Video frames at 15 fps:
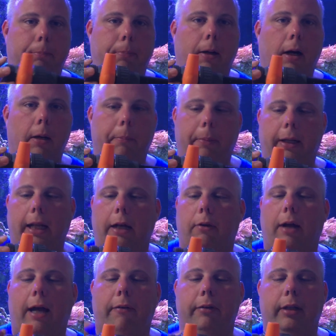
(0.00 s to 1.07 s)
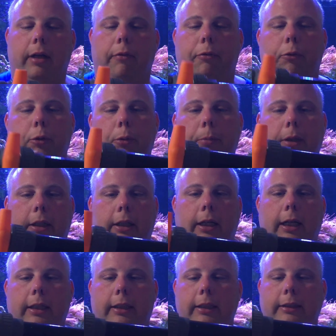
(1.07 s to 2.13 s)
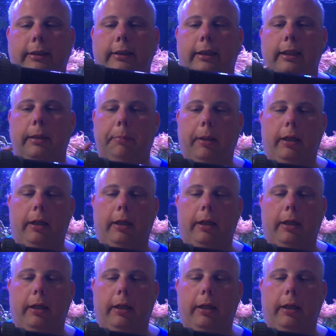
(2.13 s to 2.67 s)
pump, and I don't have enough room to cut the slip.